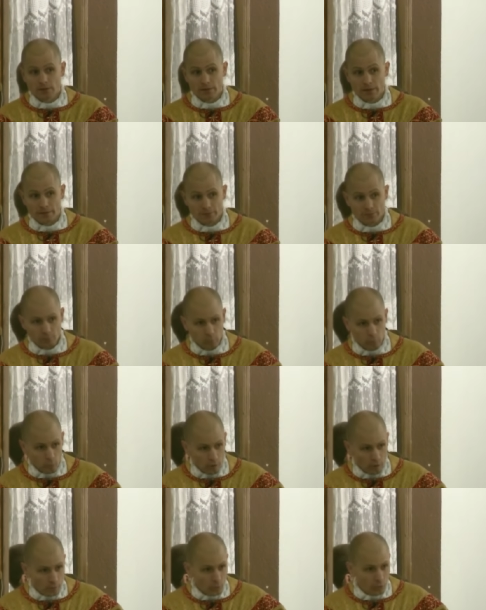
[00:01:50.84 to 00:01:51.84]
that's
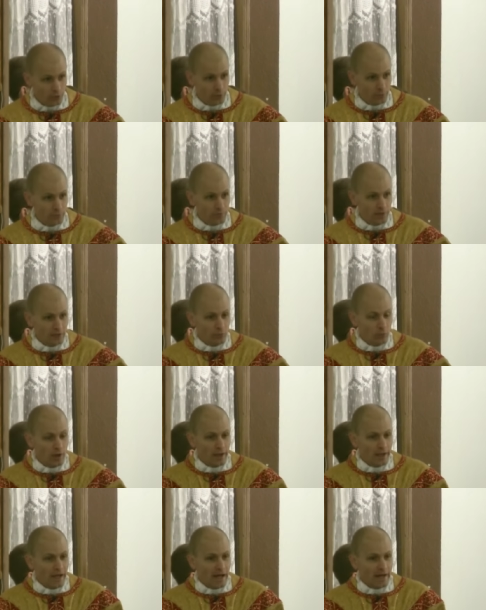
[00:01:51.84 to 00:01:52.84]
what we're, that's
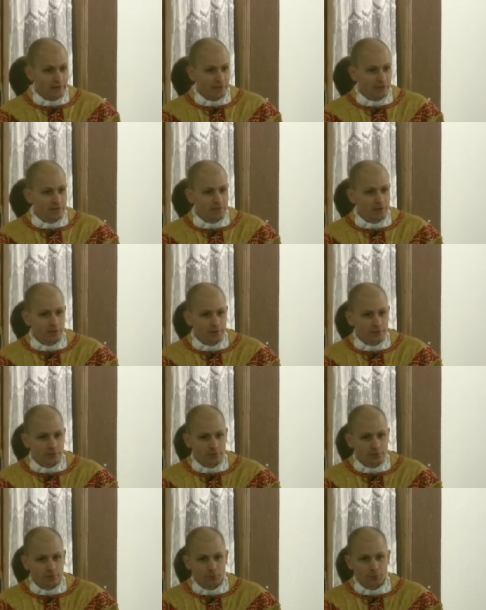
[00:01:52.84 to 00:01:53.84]
why God is giving us
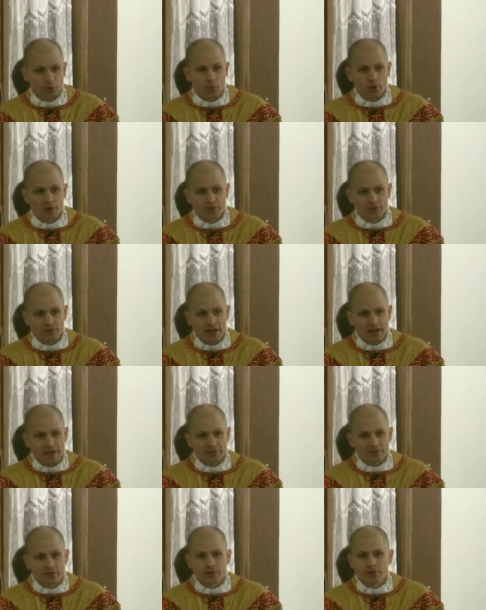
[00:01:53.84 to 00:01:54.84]
this request and
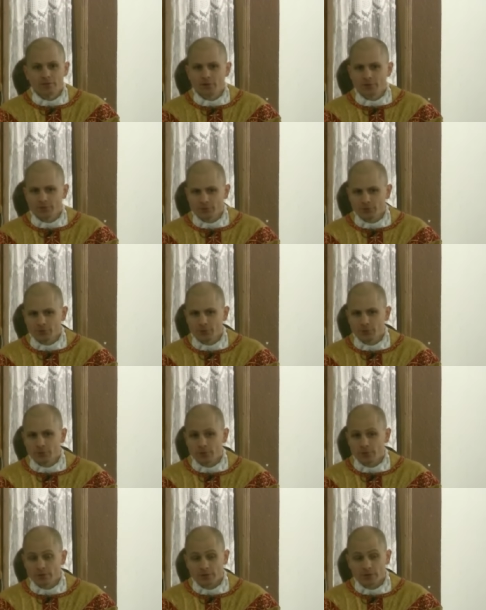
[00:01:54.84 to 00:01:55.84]
asking of us to do
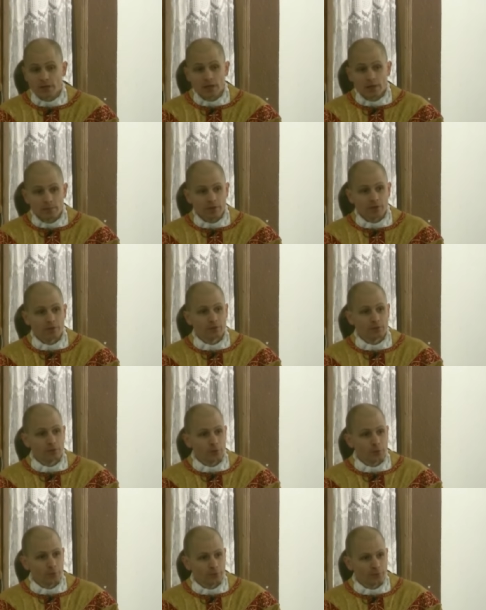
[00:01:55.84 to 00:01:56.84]
this, because He
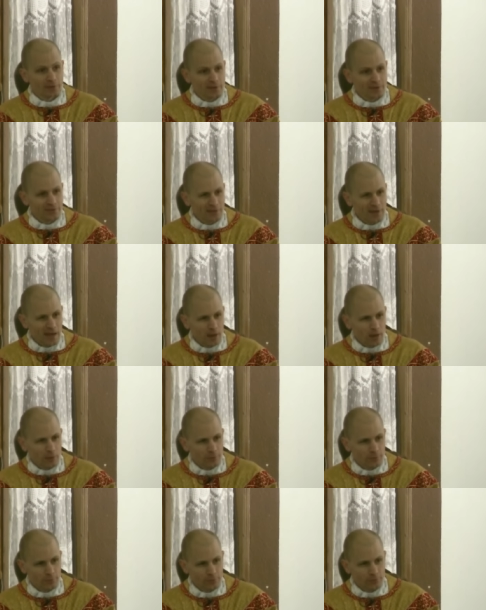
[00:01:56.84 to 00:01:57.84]
knows that it's not
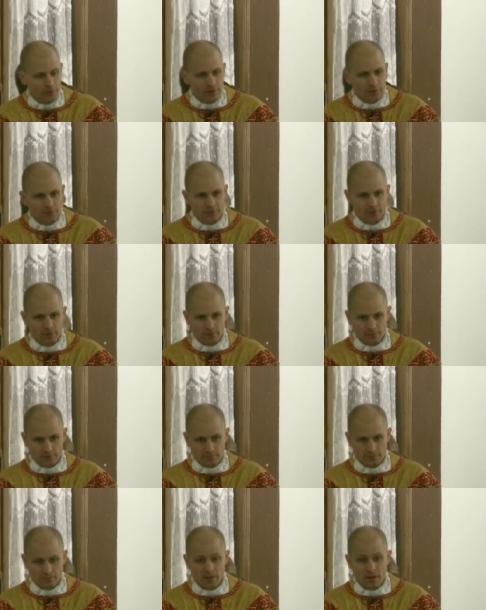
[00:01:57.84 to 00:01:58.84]
our first instinct
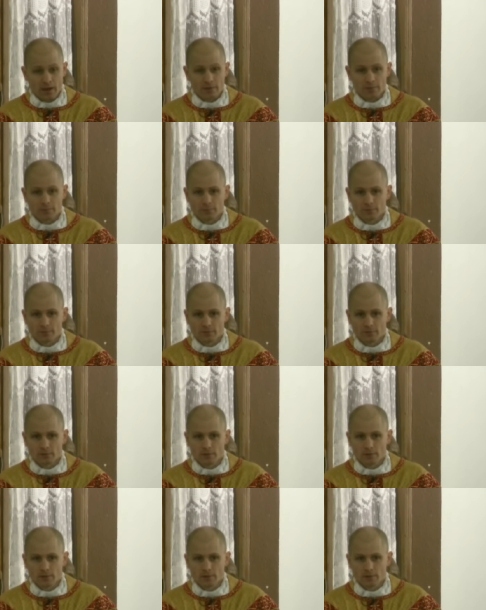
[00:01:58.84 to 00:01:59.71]
sometimes.